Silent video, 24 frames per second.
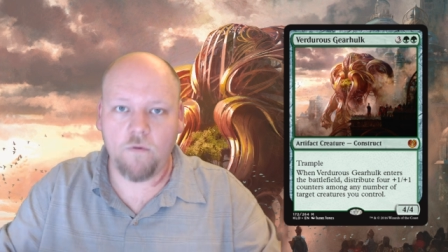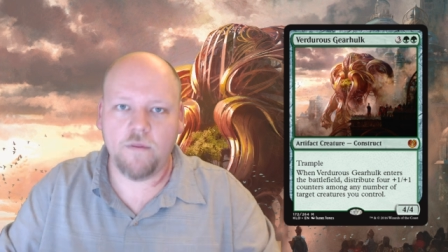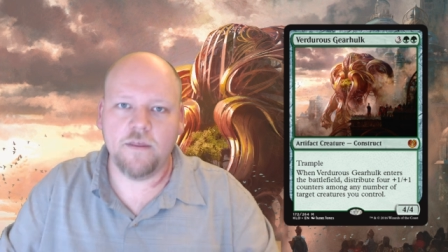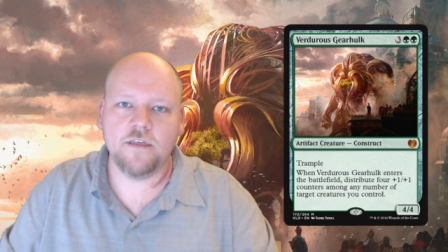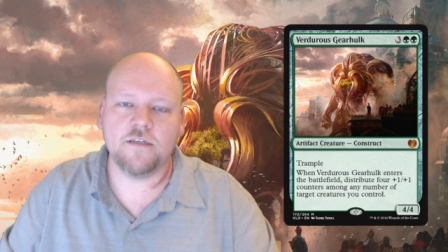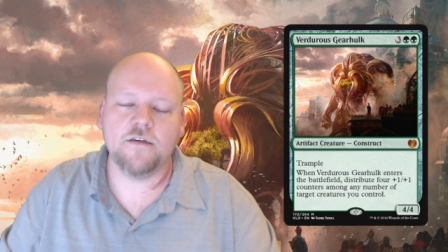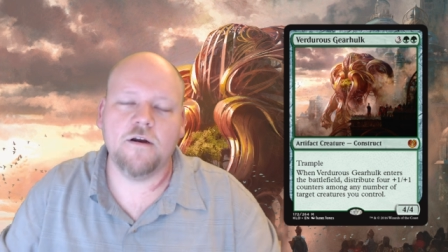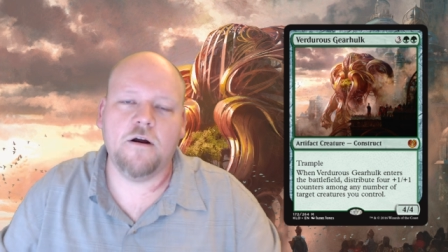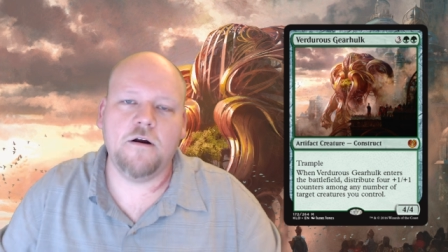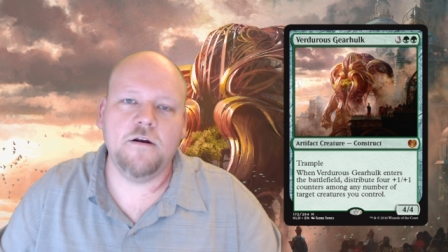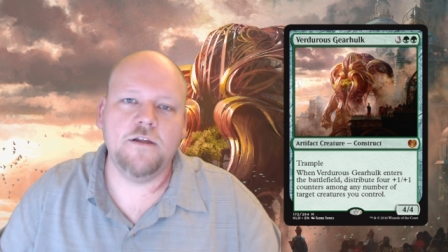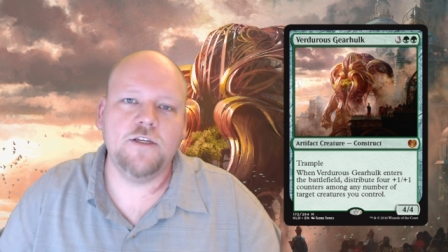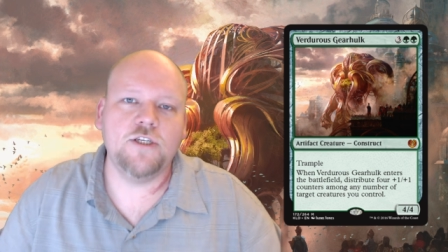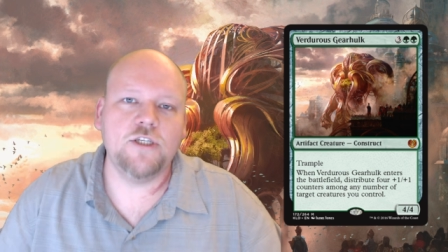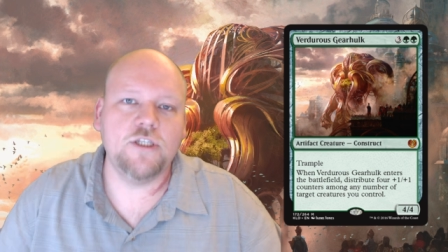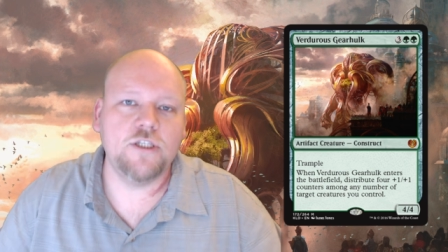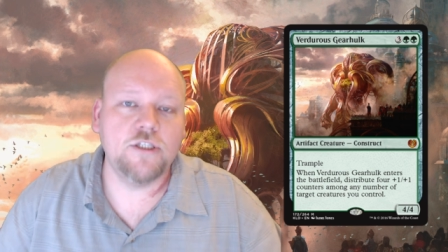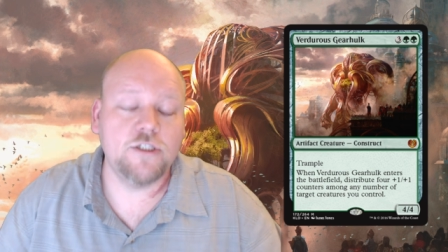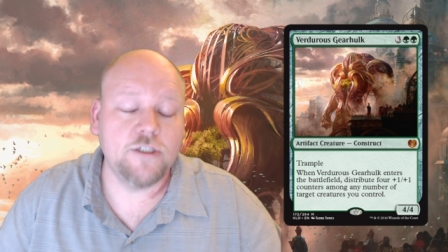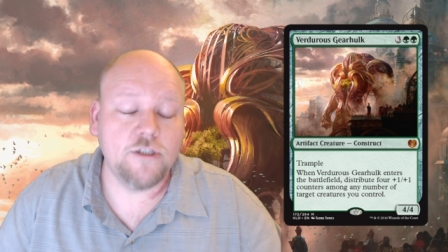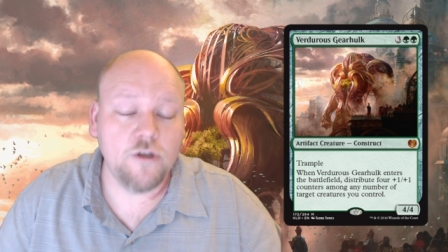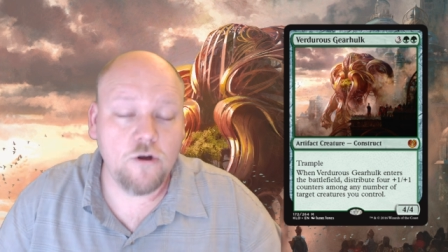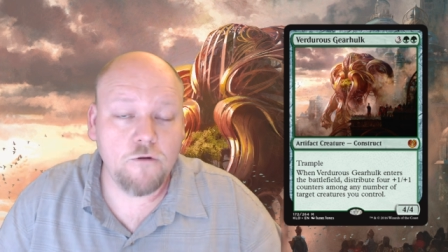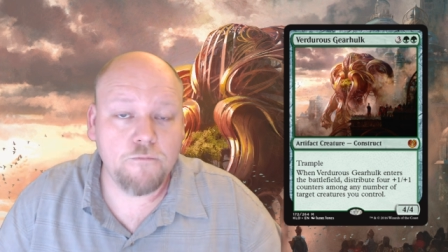This card is
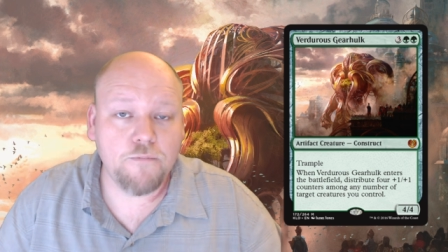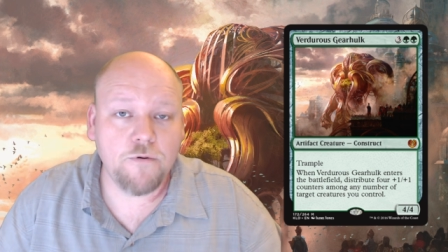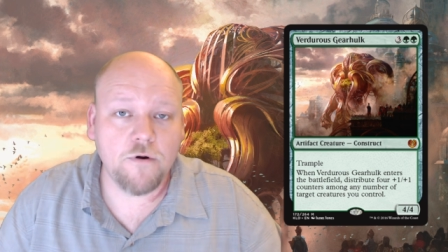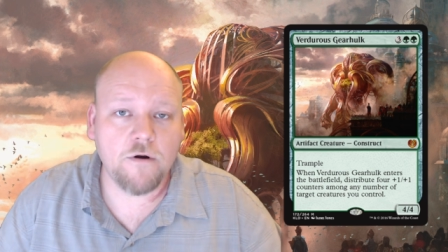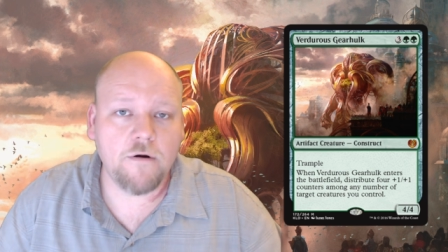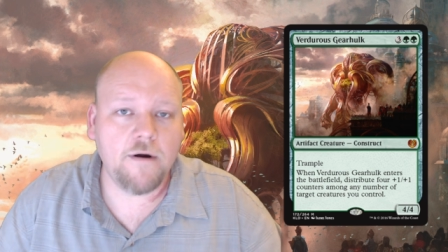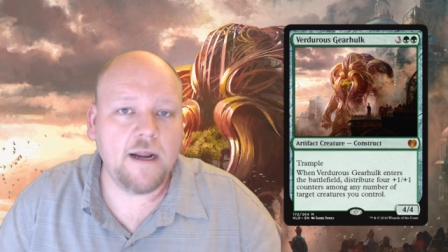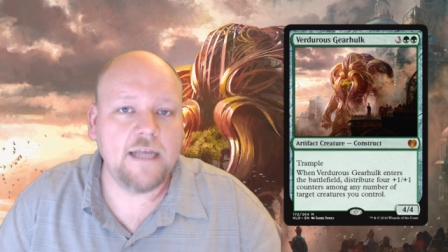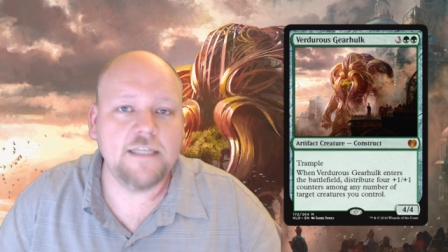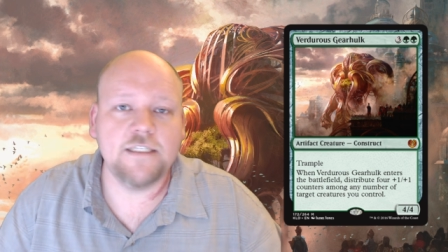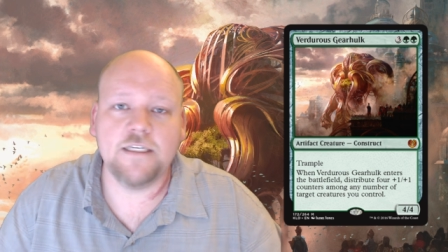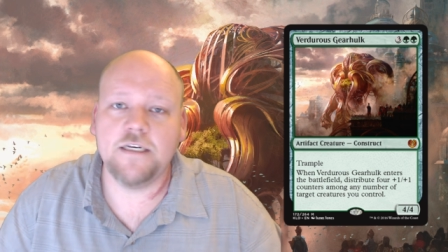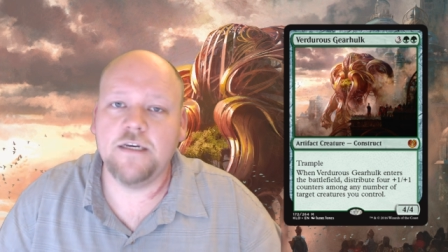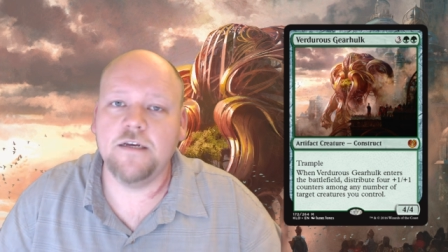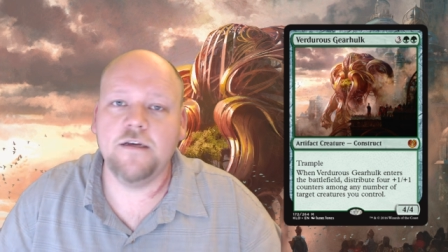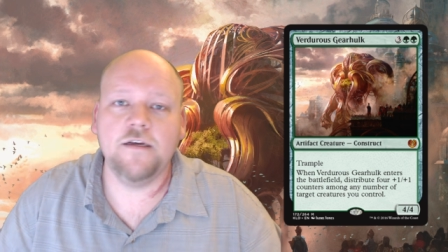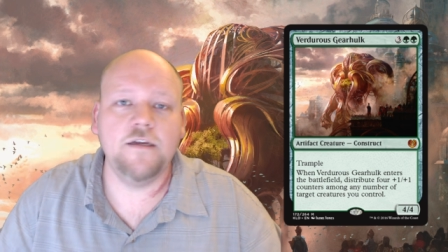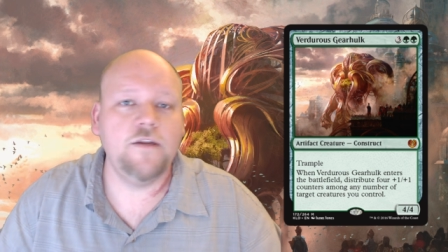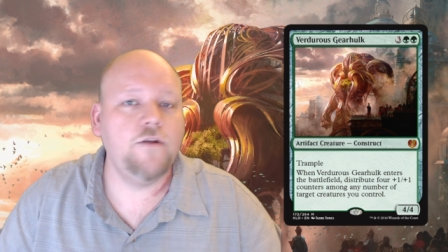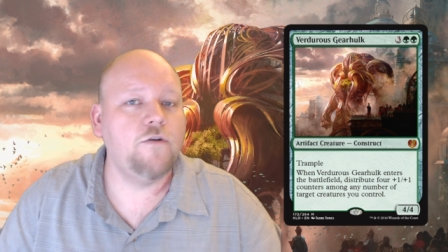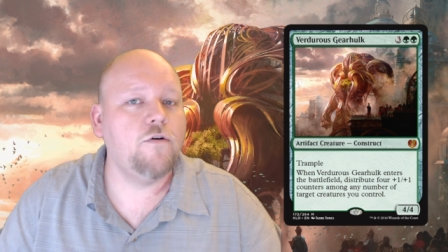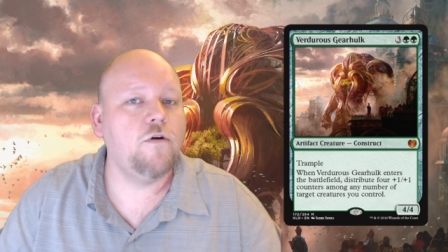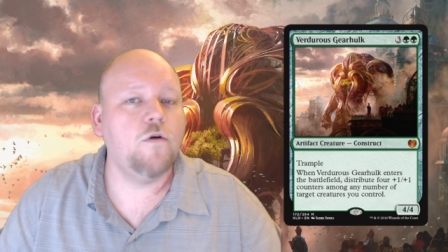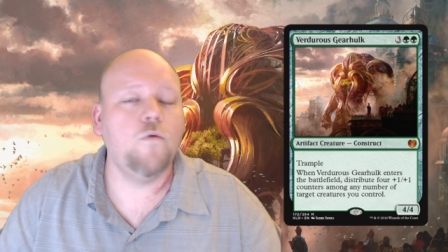super crazy
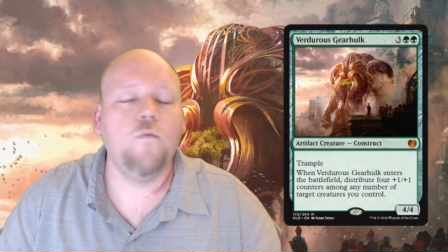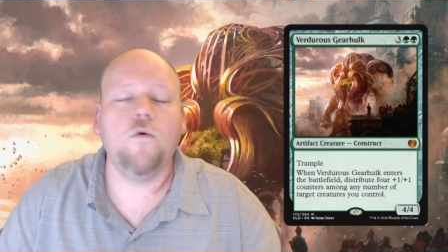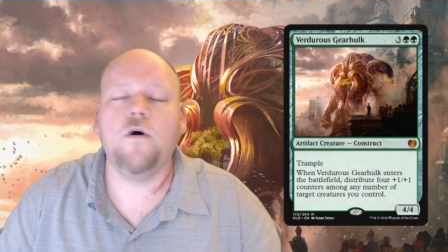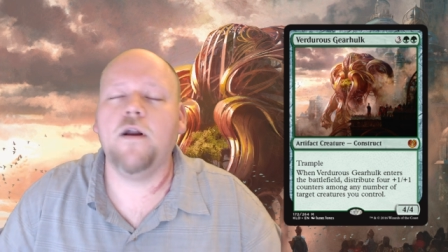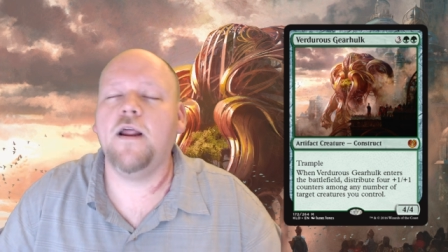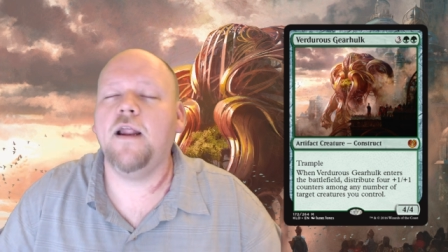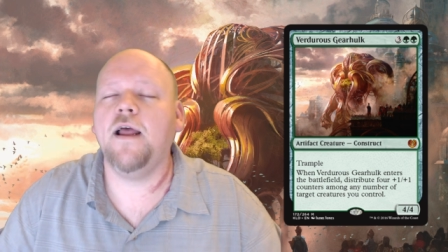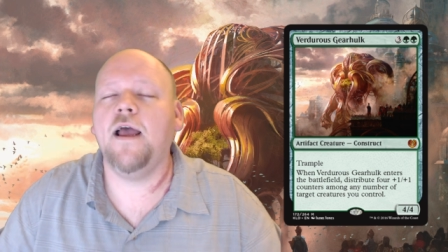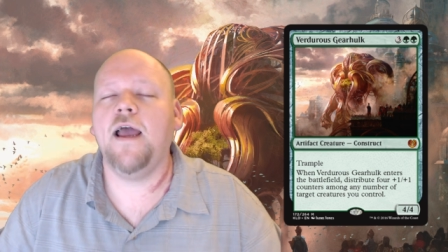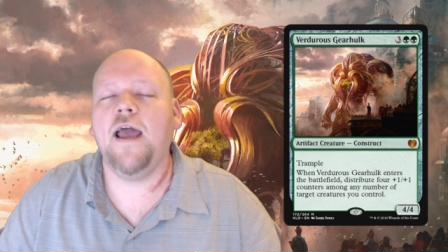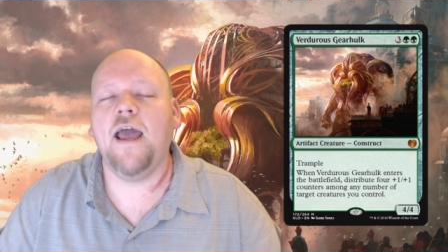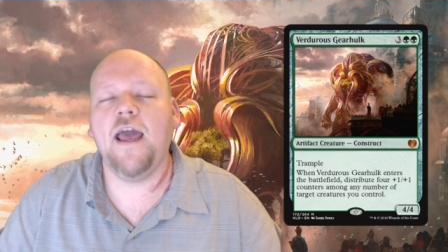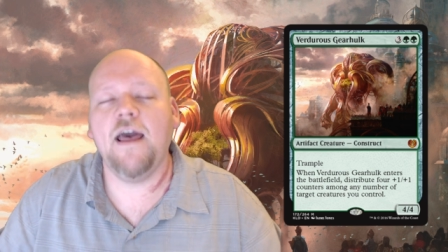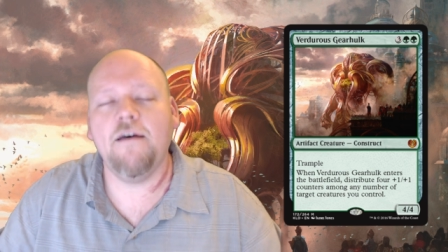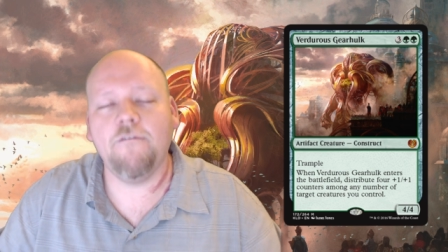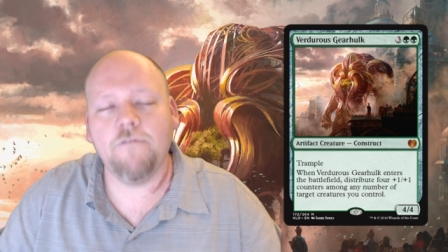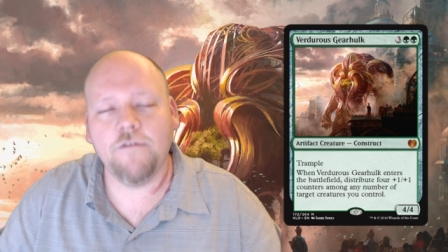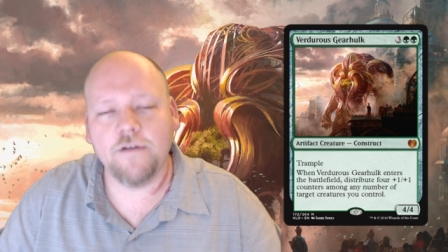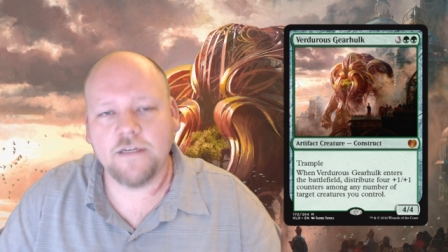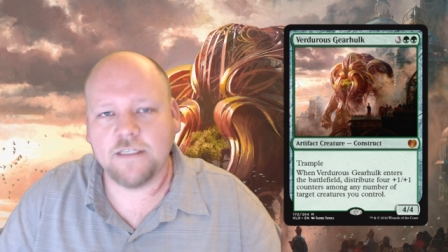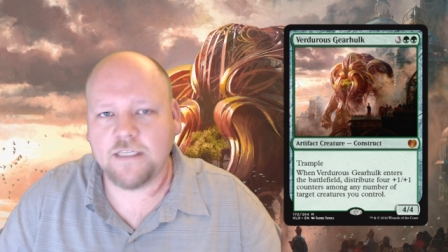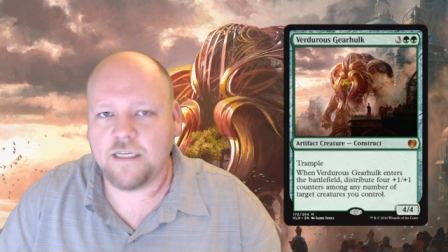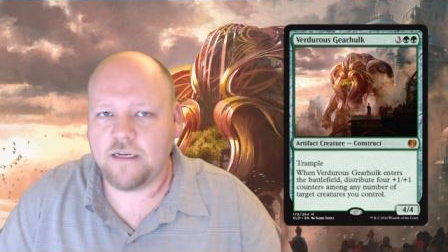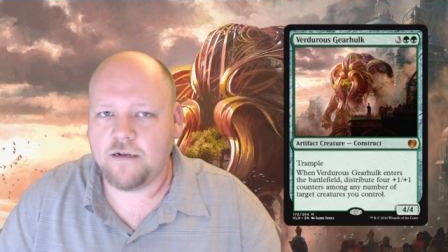good. You're going to want it
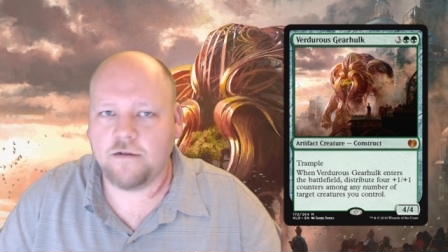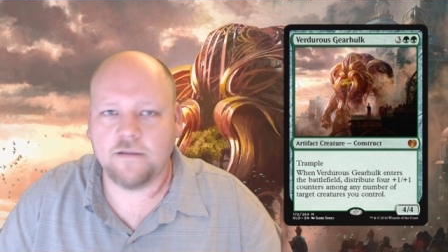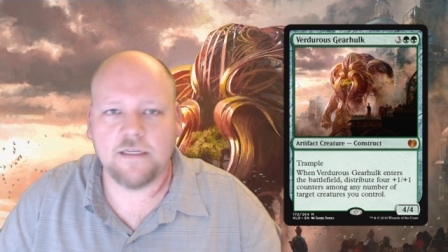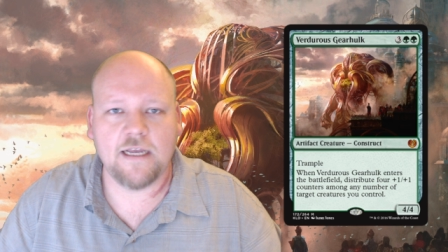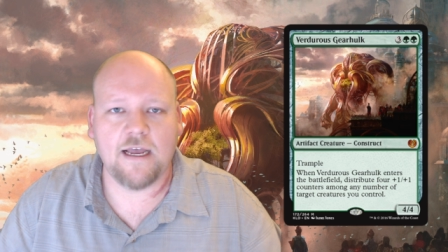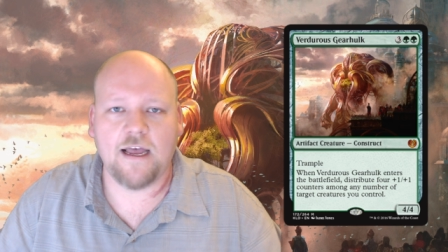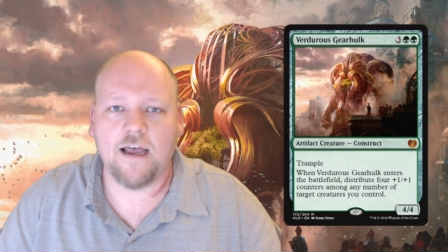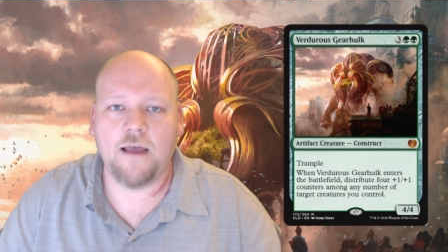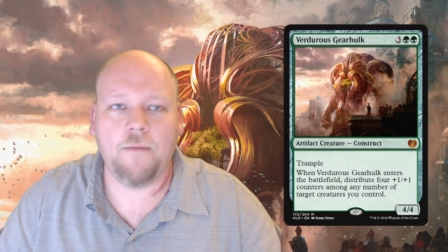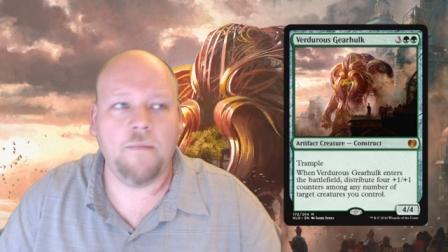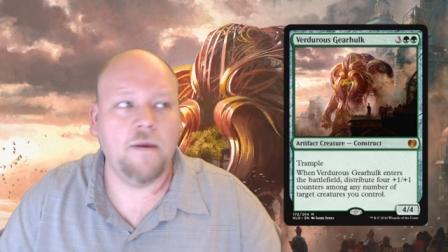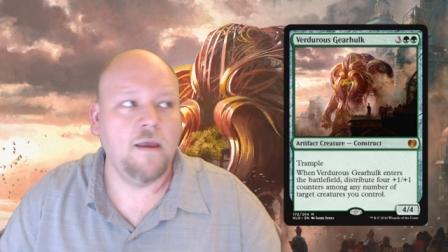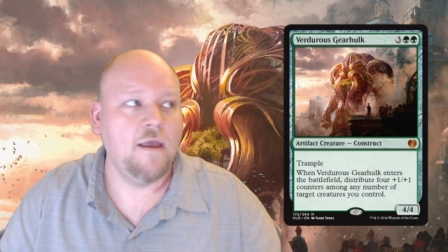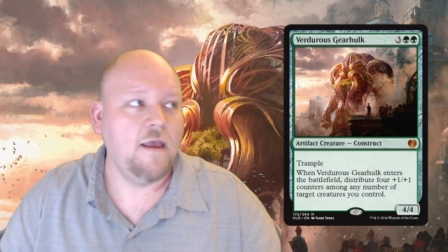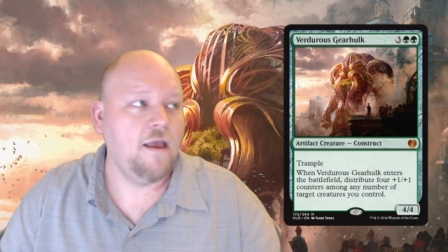every single time.